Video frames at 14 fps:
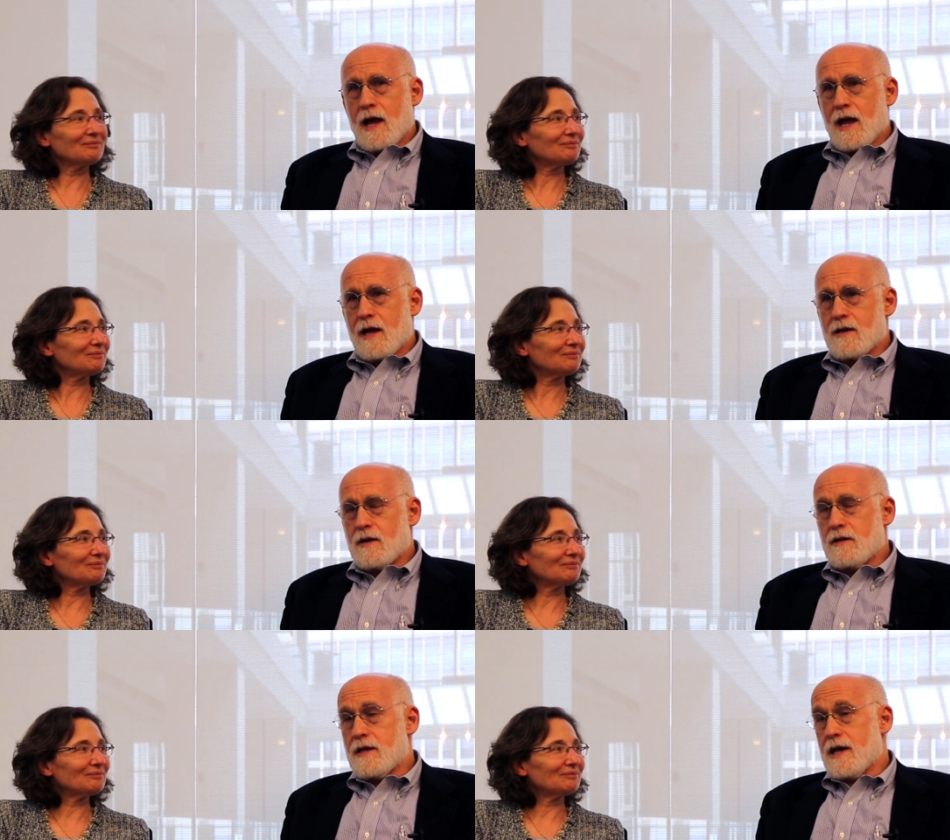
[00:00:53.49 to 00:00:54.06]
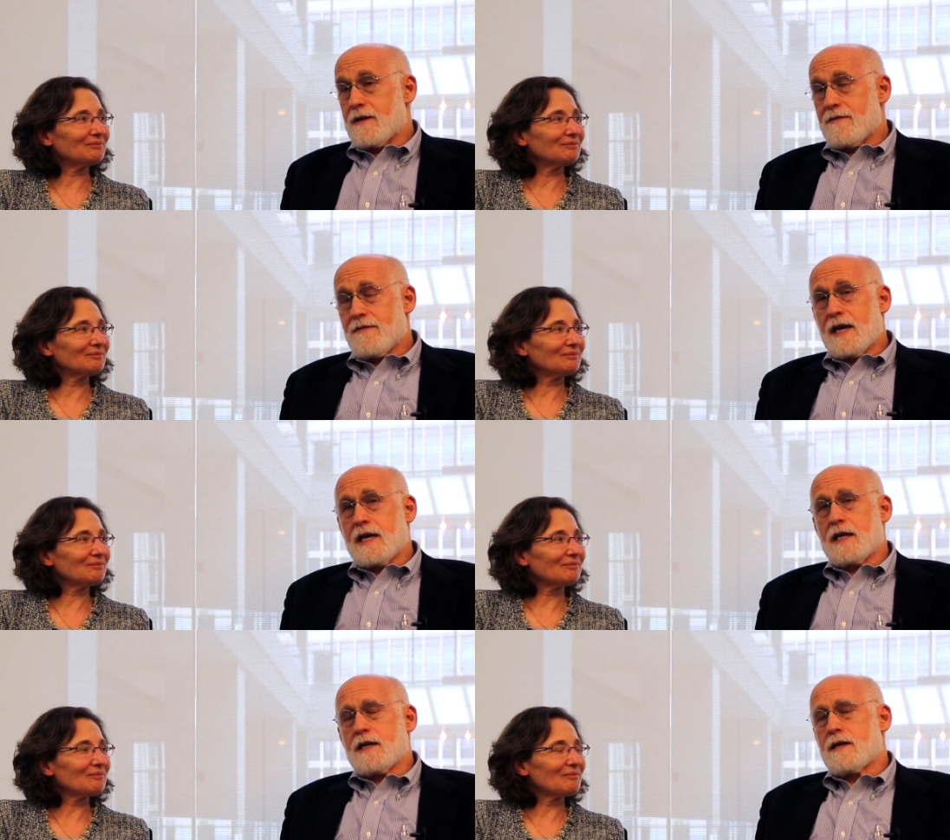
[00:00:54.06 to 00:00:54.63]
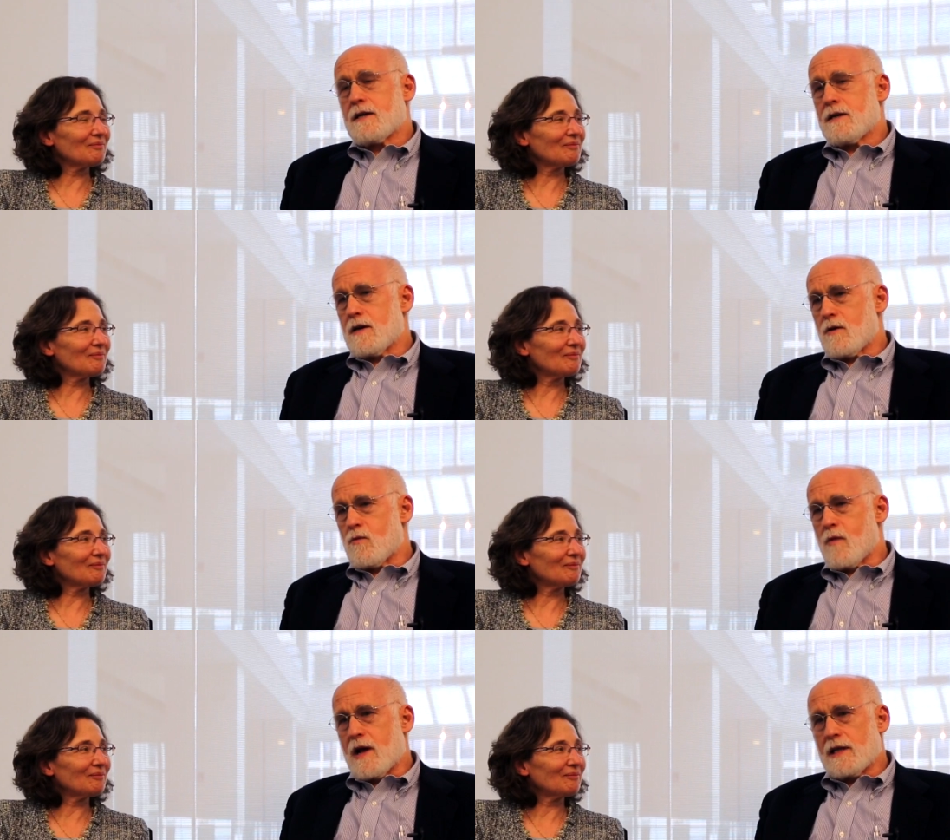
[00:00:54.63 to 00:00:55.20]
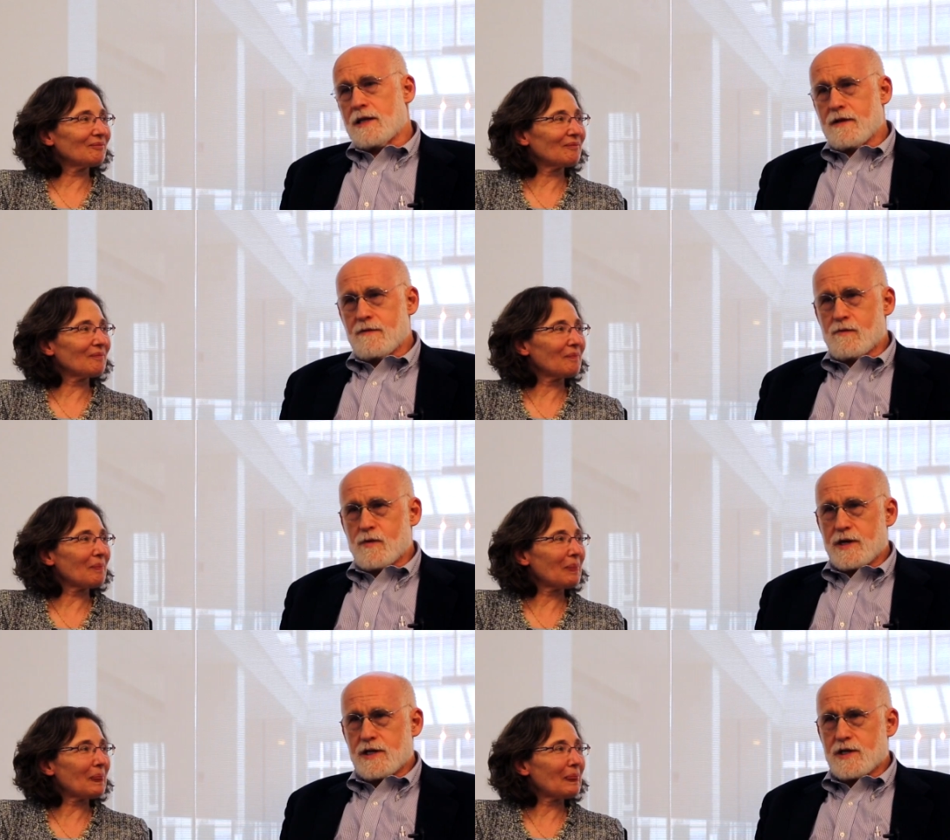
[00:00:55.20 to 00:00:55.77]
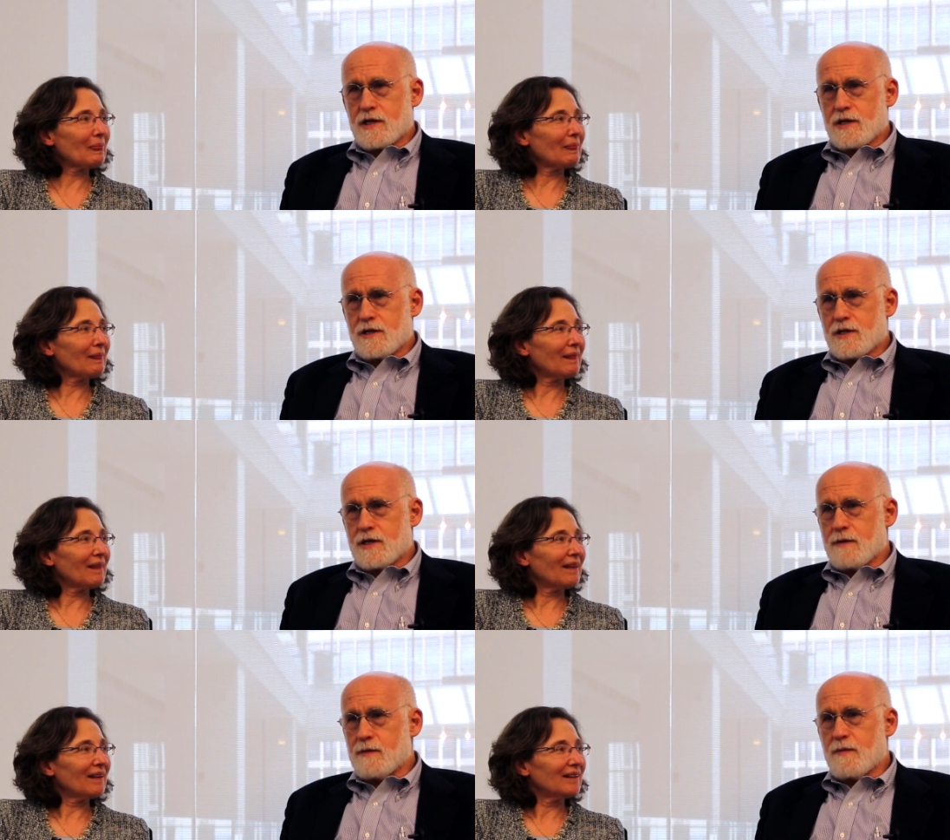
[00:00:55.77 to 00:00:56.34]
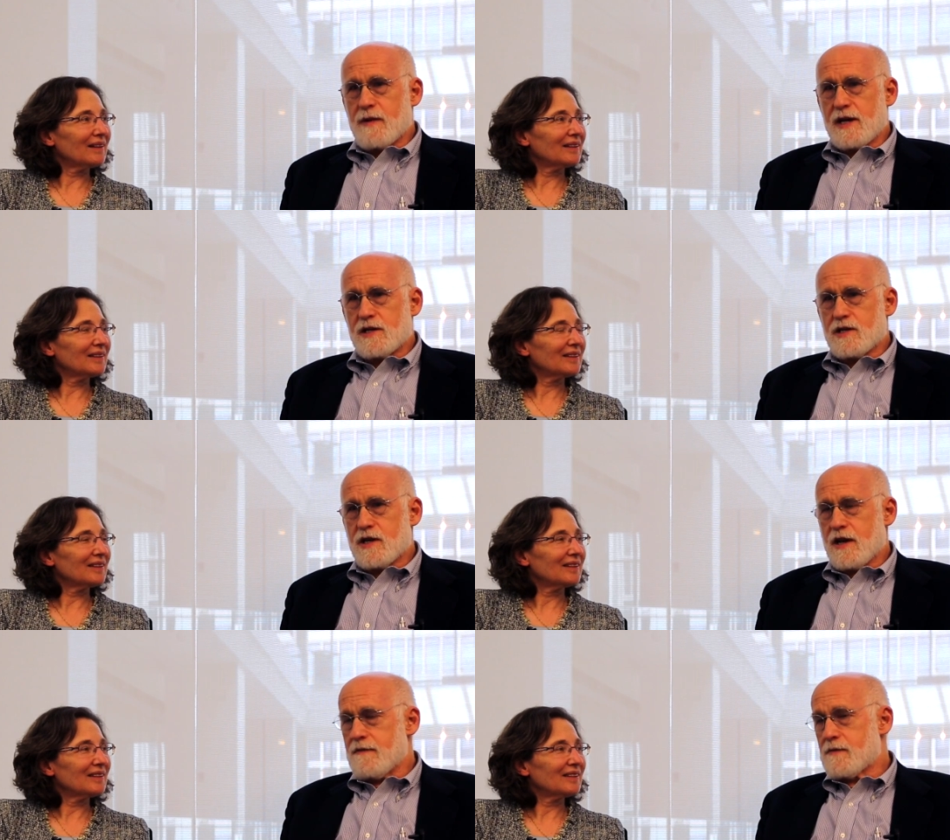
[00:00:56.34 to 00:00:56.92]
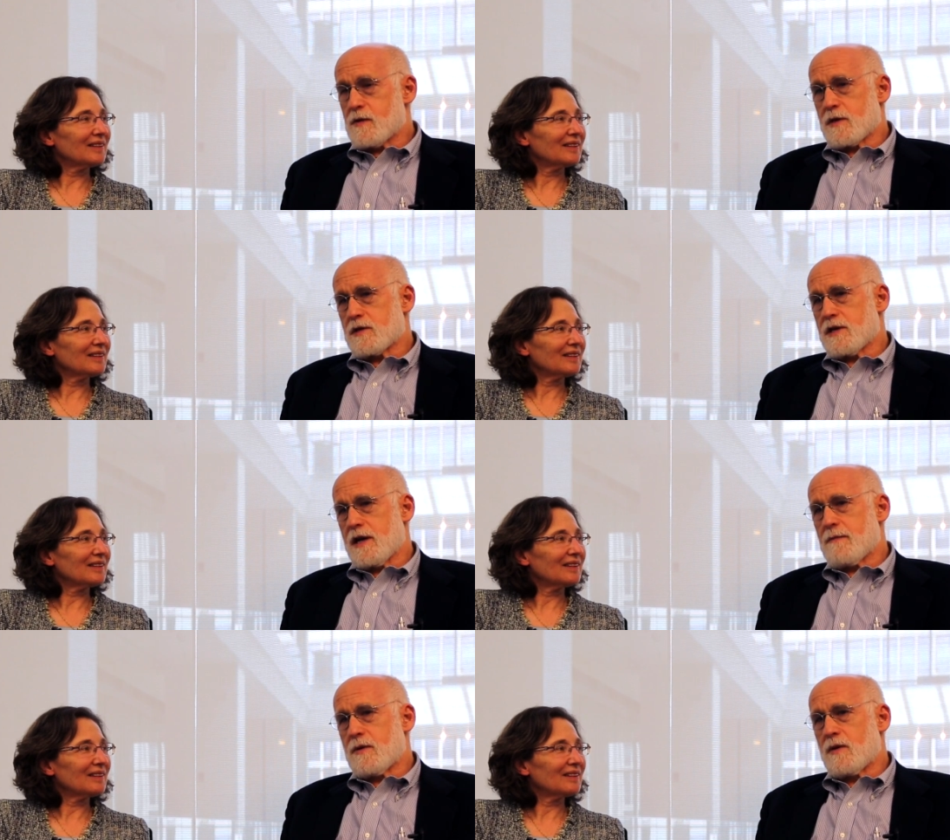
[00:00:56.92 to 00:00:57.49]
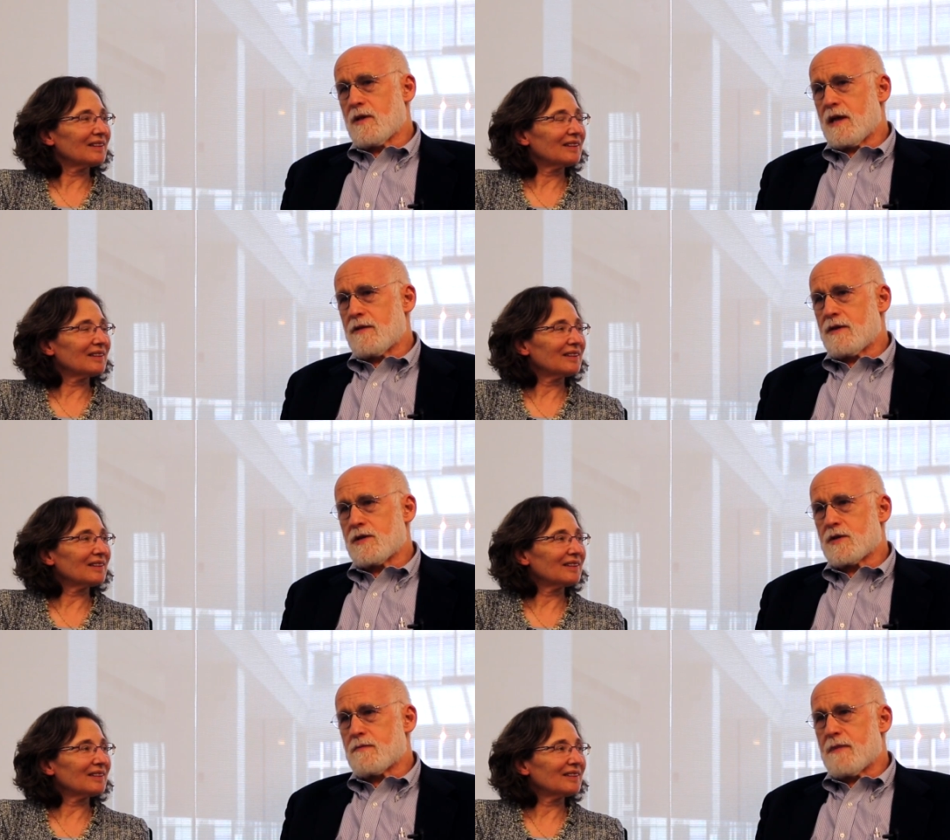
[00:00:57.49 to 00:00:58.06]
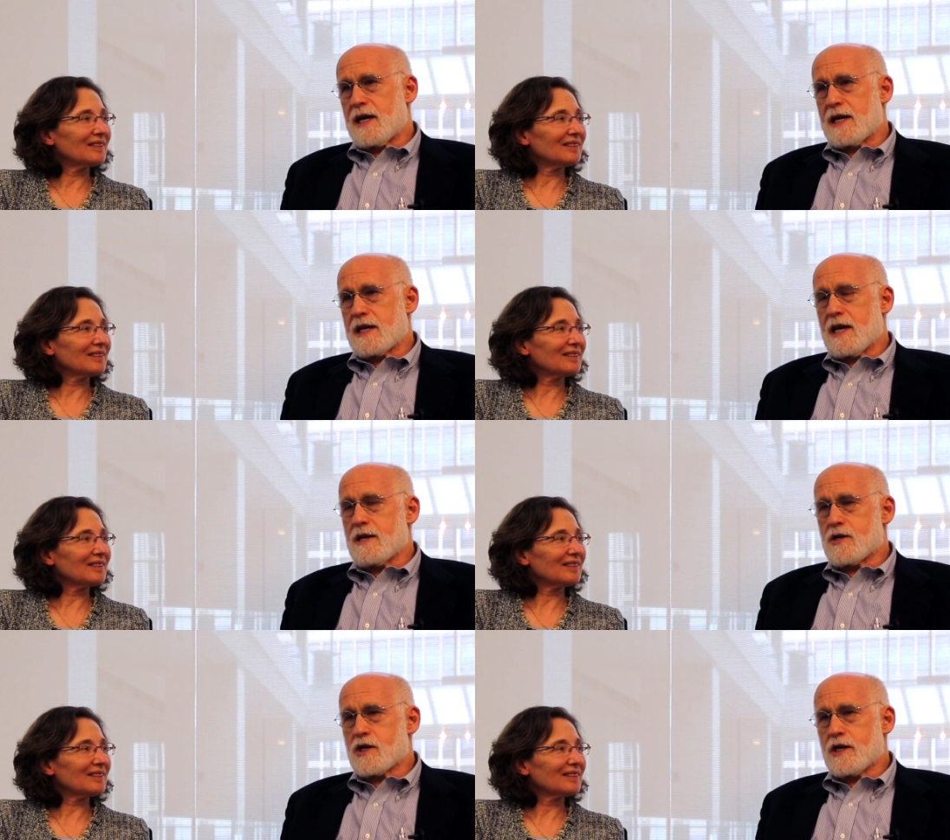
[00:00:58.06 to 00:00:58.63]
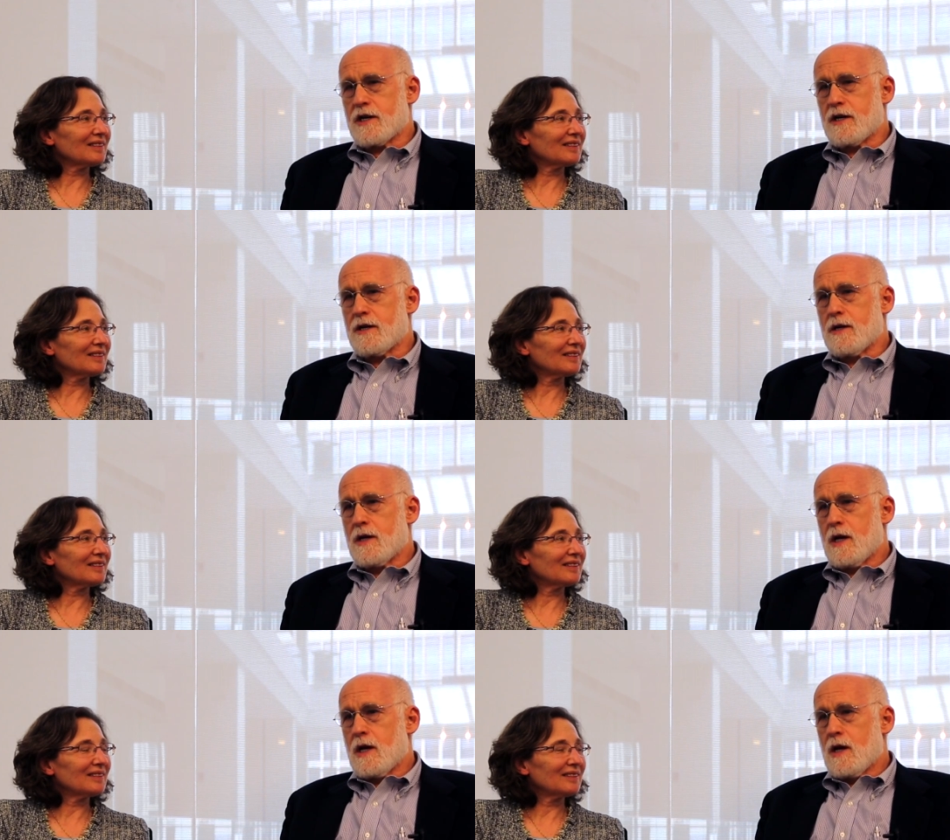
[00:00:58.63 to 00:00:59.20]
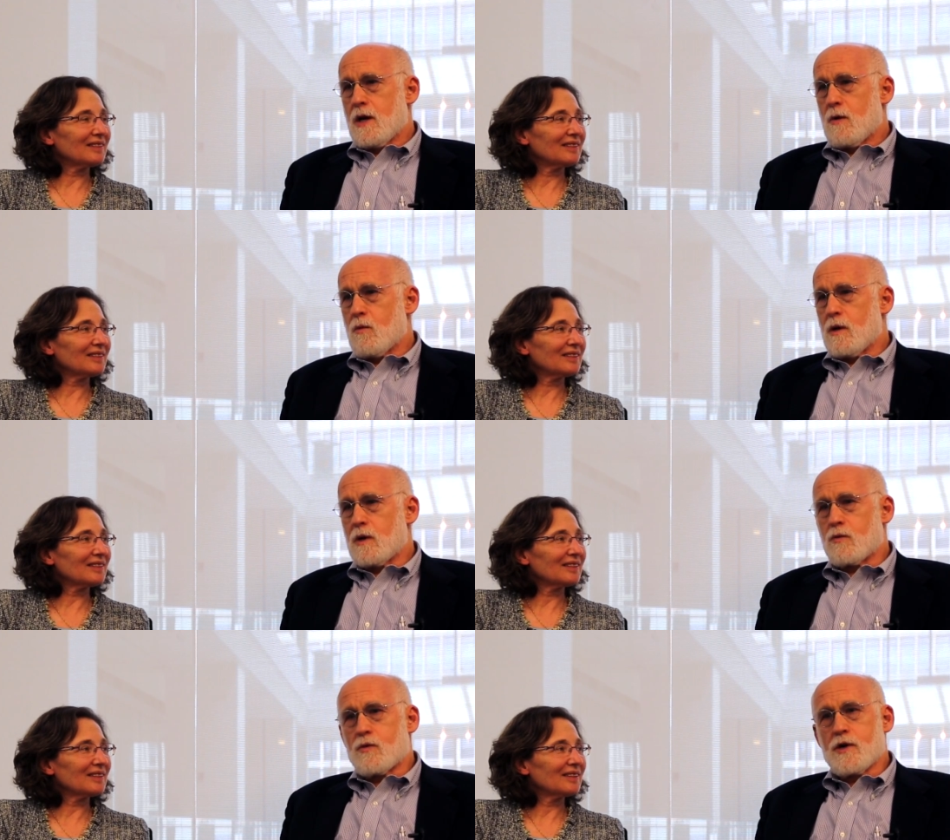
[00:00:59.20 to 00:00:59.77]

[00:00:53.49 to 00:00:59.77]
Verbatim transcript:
Speaker 1: And on that vein, a relative risk is someone may say, for example, that this medication will